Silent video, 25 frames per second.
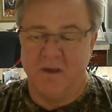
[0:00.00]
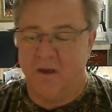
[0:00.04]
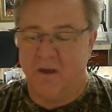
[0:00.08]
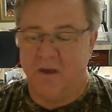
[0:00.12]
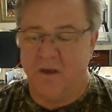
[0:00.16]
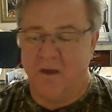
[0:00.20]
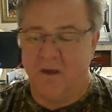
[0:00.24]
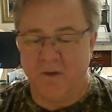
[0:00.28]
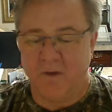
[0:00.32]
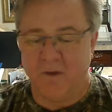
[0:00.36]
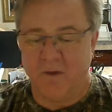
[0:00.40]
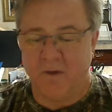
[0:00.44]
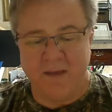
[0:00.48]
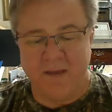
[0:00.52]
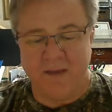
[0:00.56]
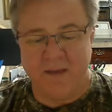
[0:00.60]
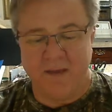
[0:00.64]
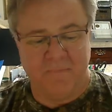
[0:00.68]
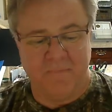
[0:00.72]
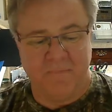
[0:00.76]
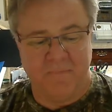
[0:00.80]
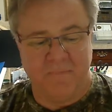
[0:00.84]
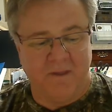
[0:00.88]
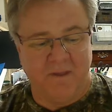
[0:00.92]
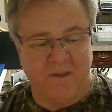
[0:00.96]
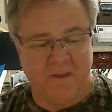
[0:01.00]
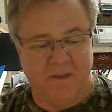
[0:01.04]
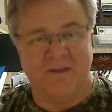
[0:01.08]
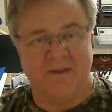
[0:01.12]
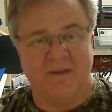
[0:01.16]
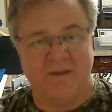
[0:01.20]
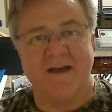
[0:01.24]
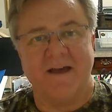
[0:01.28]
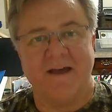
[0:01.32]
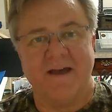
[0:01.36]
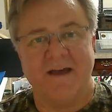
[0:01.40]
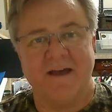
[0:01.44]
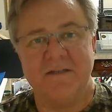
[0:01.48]
Okay,
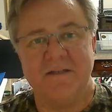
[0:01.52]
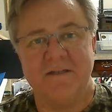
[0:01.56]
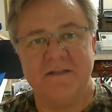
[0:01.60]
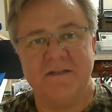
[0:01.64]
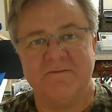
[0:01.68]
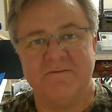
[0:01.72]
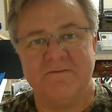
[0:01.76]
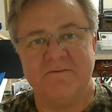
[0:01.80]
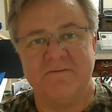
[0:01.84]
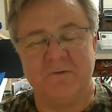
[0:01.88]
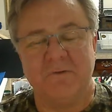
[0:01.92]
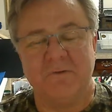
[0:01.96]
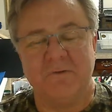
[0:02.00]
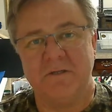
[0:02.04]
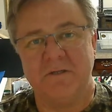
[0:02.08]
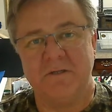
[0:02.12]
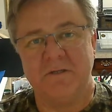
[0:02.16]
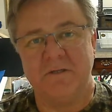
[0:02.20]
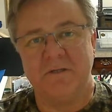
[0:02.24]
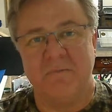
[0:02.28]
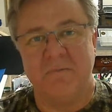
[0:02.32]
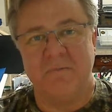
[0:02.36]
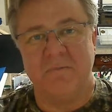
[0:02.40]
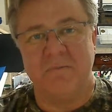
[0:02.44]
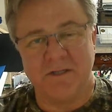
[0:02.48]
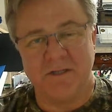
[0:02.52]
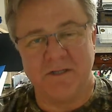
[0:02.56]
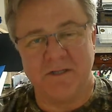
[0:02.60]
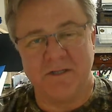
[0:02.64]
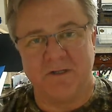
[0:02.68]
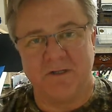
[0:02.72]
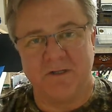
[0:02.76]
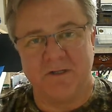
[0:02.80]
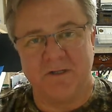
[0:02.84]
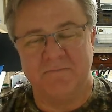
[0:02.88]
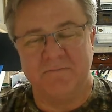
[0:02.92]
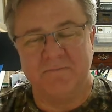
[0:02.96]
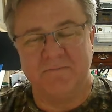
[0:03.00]
that's it for this
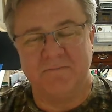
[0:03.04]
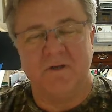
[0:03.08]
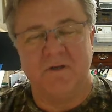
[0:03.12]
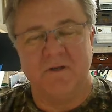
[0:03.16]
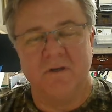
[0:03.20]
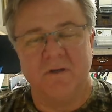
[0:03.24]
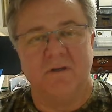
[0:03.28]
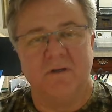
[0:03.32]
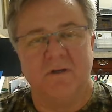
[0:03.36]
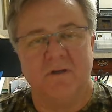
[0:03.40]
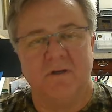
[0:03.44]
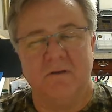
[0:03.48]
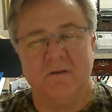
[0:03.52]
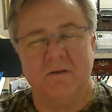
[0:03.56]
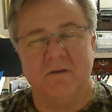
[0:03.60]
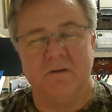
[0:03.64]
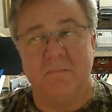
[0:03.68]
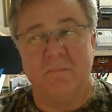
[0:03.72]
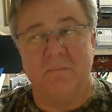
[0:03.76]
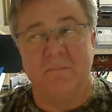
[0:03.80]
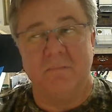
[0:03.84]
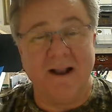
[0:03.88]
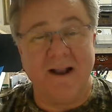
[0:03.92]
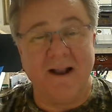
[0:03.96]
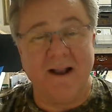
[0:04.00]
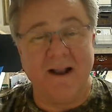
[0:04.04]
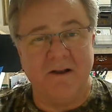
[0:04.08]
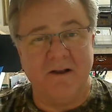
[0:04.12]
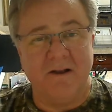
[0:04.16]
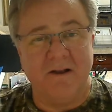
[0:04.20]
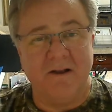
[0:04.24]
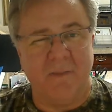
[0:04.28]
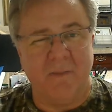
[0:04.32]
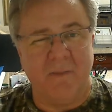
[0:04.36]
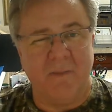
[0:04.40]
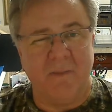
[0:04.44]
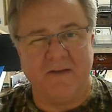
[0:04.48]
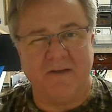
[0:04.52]
semester. You might hear
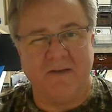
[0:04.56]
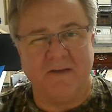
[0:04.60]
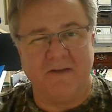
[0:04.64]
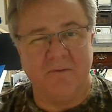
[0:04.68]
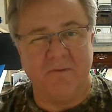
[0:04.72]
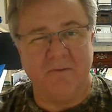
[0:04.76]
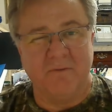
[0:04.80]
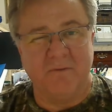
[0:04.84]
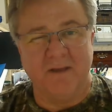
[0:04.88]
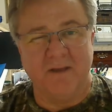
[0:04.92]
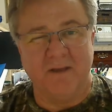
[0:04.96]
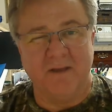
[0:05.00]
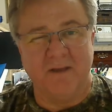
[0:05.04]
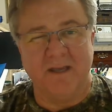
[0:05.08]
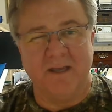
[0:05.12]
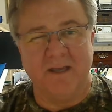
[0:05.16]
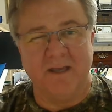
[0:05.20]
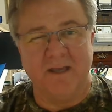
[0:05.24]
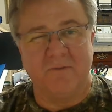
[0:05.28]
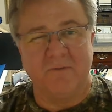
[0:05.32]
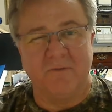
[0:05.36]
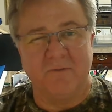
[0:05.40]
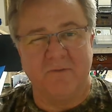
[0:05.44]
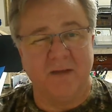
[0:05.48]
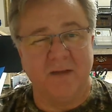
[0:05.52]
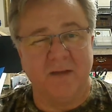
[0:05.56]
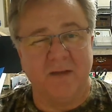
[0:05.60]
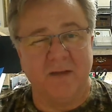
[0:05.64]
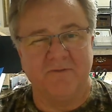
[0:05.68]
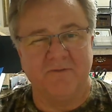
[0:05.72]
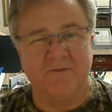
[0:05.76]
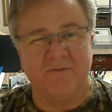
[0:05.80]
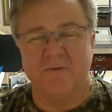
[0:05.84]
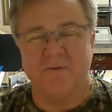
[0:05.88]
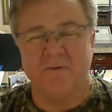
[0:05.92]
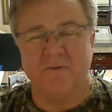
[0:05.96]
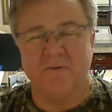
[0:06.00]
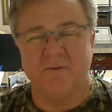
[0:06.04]
back from me again right
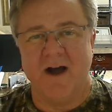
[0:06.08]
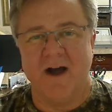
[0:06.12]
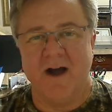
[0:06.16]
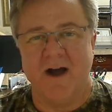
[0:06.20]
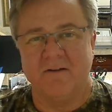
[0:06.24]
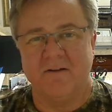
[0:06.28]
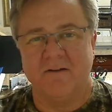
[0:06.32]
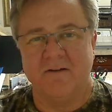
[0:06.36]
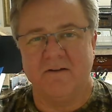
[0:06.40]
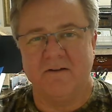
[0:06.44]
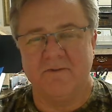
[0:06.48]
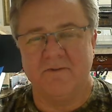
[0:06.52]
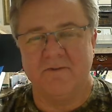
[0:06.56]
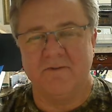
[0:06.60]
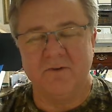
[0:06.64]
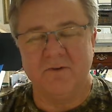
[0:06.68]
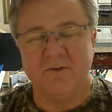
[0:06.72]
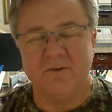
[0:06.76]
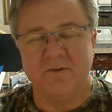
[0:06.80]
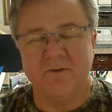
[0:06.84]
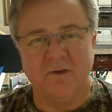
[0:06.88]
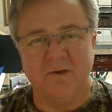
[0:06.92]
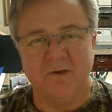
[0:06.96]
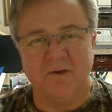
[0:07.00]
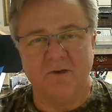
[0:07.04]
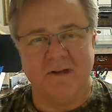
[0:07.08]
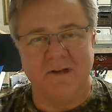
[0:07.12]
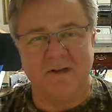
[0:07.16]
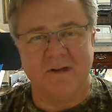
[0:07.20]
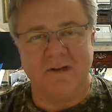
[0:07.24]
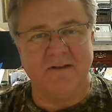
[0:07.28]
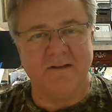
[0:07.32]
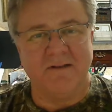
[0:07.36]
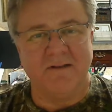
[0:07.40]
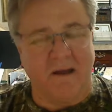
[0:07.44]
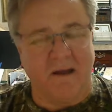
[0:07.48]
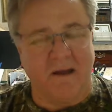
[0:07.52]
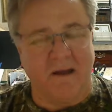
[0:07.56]
before finals are due, but I
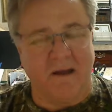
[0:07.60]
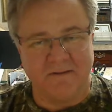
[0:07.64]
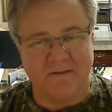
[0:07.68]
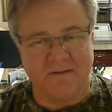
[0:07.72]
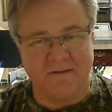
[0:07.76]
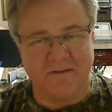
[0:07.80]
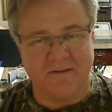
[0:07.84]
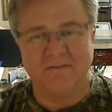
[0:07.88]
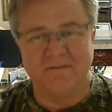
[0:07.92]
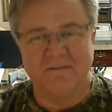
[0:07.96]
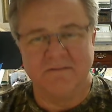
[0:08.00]
doubt it.